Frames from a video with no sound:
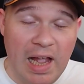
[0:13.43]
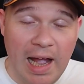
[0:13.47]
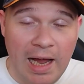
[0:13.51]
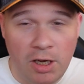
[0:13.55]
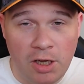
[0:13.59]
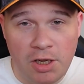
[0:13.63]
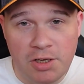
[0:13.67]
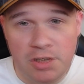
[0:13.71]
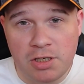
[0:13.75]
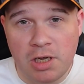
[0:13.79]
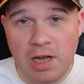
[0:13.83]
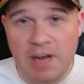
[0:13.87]
I'll
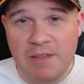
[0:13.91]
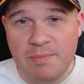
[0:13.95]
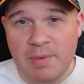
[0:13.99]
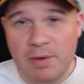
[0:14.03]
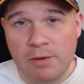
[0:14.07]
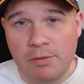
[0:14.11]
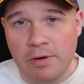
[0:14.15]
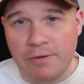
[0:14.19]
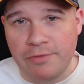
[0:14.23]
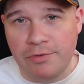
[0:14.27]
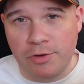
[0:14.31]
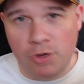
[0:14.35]
also have my
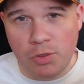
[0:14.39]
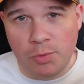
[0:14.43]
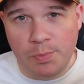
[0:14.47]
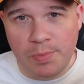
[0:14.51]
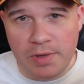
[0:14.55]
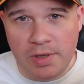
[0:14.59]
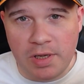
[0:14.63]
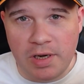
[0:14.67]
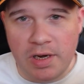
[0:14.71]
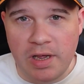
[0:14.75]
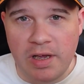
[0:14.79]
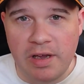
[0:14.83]
review up
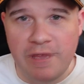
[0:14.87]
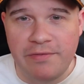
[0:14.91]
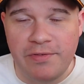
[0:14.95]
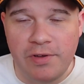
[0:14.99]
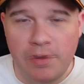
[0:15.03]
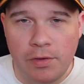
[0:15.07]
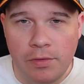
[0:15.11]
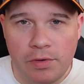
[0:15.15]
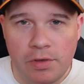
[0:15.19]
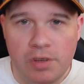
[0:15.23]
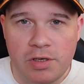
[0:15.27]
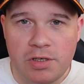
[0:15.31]
in the near
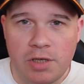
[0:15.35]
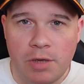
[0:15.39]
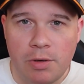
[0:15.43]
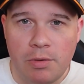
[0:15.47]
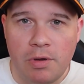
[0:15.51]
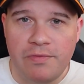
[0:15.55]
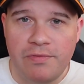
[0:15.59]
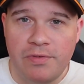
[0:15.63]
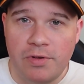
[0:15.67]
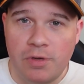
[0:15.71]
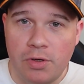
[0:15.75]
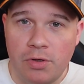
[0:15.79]
future, so
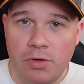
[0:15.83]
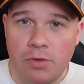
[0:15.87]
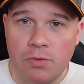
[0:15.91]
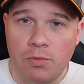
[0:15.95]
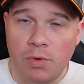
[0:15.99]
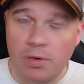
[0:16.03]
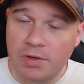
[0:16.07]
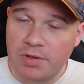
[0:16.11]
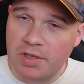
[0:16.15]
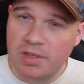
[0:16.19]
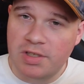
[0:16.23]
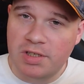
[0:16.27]
if you
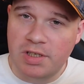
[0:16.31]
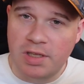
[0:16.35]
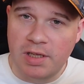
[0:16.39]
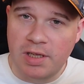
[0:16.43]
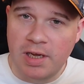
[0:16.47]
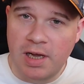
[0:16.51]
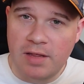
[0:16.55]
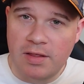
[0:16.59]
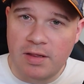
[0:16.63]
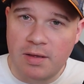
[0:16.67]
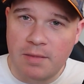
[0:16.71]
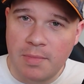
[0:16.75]
want to see
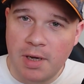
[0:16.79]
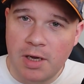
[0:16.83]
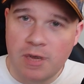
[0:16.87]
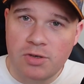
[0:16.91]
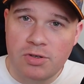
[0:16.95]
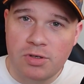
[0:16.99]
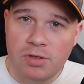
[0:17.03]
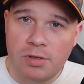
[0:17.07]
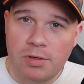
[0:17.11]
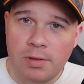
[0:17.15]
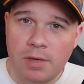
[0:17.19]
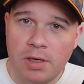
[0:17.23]
that, then make
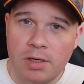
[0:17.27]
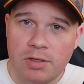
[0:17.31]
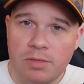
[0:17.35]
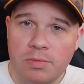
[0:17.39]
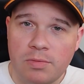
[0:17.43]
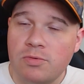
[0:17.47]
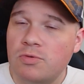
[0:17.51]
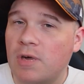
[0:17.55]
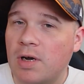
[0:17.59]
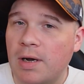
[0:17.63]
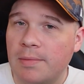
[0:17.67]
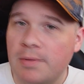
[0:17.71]
sure you are
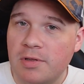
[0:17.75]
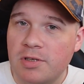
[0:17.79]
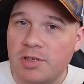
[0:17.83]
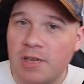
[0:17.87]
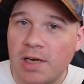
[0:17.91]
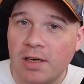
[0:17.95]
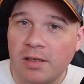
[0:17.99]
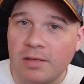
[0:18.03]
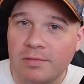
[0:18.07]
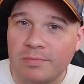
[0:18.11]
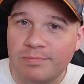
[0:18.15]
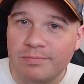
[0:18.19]
subscribed to the
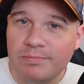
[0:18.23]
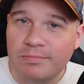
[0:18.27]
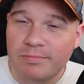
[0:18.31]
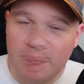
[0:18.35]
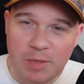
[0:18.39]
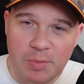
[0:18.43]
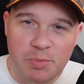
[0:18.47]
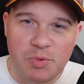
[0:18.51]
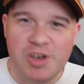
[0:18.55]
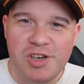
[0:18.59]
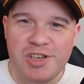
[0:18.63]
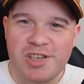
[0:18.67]
channel.
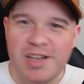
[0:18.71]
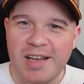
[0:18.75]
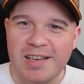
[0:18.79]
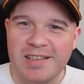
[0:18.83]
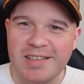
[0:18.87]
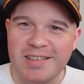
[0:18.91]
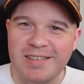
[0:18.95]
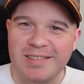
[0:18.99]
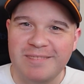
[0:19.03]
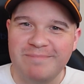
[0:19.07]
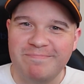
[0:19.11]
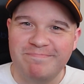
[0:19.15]

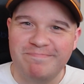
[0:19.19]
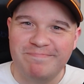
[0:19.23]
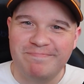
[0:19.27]
Appreciated.